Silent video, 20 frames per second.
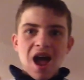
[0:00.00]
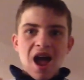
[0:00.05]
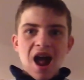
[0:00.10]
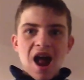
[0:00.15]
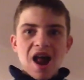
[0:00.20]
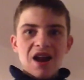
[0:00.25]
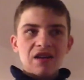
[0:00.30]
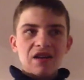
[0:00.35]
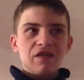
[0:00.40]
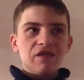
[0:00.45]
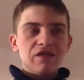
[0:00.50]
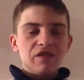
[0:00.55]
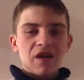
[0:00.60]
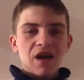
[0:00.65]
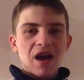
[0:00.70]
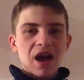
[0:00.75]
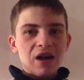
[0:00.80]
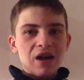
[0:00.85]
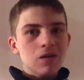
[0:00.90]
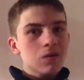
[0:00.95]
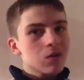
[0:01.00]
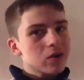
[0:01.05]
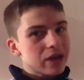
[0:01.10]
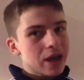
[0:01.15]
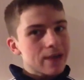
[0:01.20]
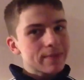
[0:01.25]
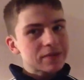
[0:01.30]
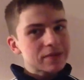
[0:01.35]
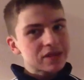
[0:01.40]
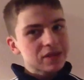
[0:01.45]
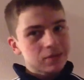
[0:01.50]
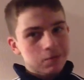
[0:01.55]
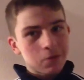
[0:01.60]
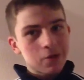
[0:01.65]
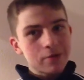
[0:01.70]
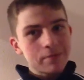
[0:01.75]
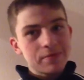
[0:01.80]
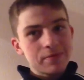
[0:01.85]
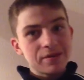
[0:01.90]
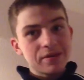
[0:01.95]
And if I call a game a
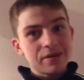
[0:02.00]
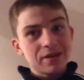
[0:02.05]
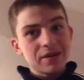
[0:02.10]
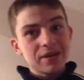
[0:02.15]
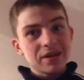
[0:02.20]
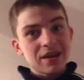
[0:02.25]
disappointment,